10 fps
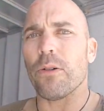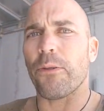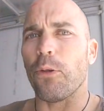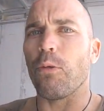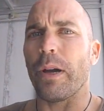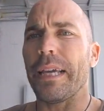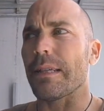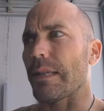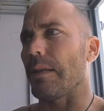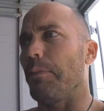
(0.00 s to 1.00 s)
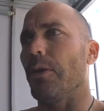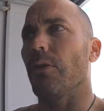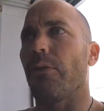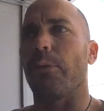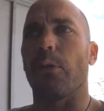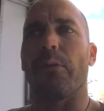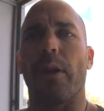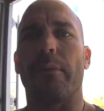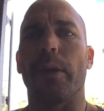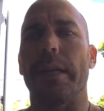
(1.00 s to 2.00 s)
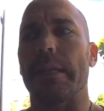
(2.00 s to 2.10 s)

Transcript: full weeks to build, 4 or 5 weeks.